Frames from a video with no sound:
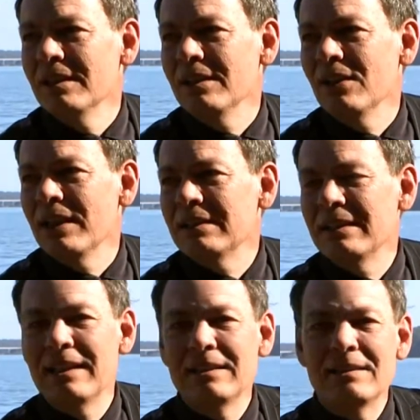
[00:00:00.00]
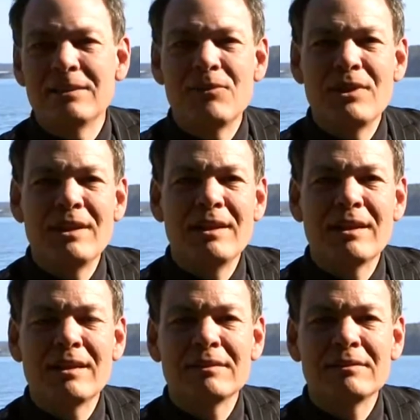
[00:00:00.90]
At the end of
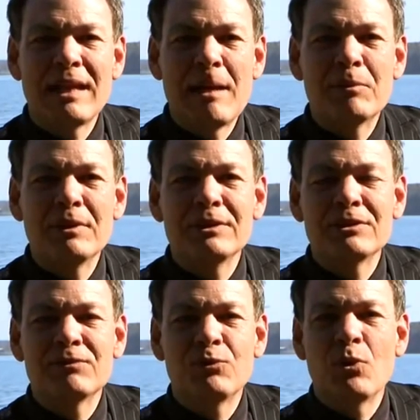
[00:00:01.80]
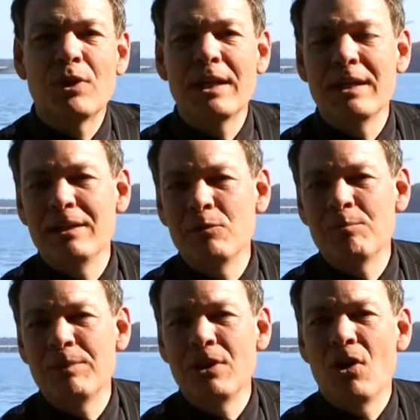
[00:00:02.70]
the capitalist foray, it
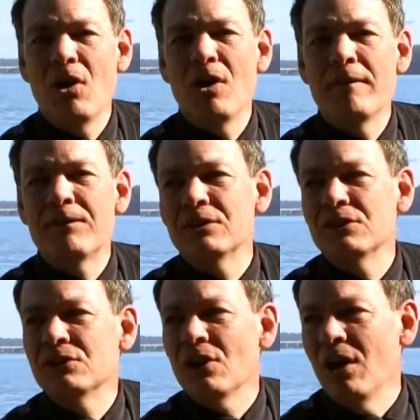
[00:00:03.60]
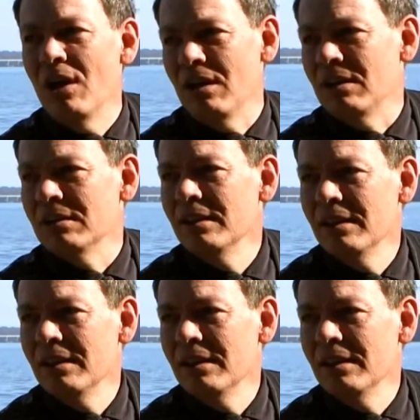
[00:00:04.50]
would be all versus all.